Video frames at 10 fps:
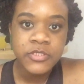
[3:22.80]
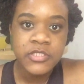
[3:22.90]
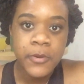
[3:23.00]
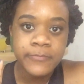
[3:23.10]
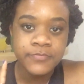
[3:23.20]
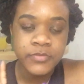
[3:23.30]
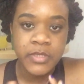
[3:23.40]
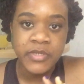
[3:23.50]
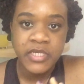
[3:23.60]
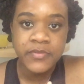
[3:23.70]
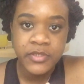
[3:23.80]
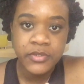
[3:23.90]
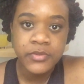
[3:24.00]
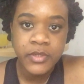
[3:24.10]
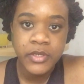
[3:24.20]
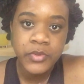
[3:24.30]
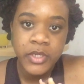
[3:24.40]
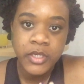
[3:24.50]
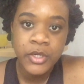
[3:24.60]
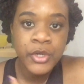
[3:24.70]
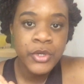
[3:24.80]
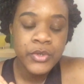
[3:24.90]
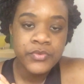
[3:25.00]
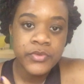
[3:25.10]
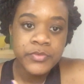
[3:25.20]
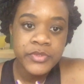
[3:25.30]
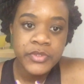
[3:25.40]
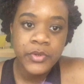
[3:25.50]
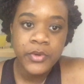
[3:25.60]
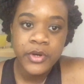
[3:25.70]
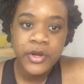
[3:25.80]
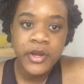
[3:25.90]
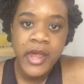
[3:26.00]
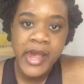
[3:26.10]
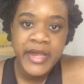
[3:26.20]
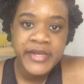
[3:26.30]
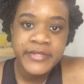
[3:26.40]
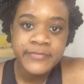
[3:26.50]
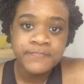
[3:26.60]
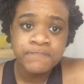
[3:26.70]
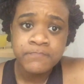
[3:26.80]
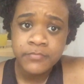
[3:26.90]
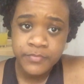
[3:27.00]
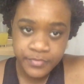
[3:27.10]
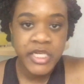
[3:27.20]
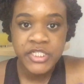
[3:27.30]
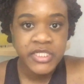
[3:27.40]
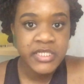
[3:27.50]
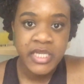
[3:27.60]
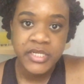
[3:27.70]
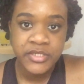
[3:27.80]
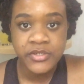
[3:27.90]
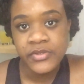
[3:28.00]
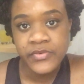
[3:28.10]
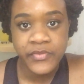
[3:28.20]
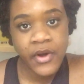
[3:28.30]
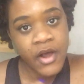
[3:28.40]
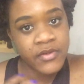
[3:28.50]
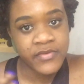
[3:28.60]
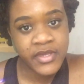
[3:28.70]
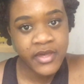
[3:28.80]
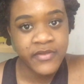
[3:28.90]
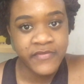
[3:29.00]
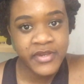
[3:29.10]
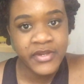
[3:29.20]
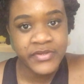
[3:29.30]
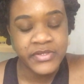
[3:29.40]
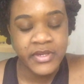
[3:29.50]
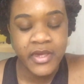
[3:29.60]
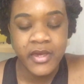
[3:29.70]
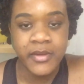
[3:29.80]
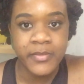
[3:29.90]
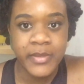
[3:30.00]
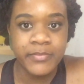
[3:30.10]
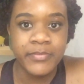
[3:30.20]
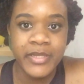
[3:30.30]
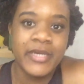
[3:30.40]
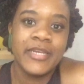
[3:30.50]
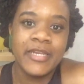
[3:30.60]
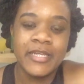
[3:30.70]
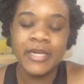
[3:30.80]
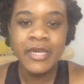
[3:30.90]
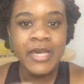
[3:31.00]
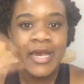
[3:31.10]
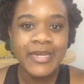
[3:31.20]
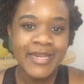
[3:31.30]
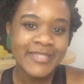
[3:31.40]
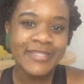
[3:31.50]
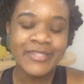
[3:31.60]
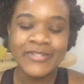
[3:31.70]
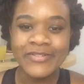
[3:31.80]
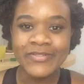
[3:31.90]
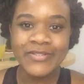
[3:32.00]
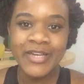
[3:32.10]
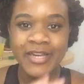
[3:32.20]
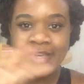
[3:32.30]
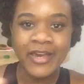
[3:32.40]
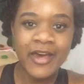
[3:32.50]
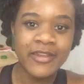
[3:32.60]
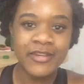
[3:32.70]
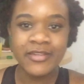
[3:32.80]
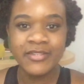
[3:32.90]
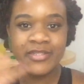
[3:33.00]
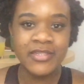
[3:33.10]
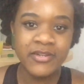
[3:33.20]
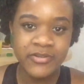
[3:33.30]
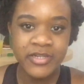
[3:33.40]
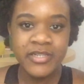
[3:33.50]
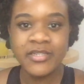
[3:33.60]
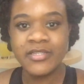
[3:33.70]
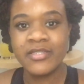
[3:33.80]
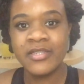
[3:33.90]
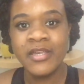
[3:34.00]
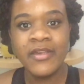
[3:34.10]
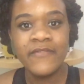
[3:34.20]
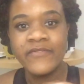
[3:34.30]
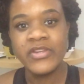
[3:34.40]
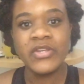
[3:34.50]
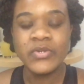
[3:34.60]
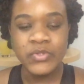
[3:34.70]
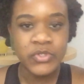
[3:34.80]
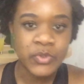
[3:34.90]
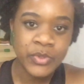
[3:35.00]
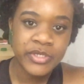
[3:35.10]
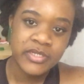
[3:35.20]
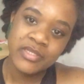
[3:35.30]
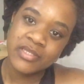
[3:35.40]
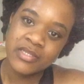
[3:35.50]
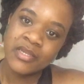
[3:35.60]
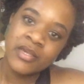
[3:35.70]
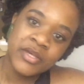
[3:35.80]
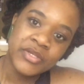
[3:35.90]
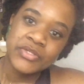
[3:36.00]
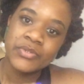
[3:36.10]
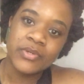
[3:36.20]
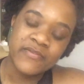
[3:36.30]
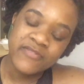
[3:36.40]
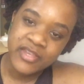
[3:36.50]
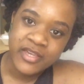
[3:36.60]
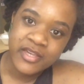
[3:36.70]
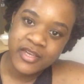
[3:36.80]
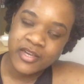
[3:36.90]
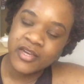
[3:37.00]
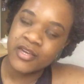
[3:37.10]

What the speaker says: So I'm gonna give you a quick room tour and just stay tuned for all of the other videos to come. I'm planning a nice little Ghana series, video shorts sort of thing.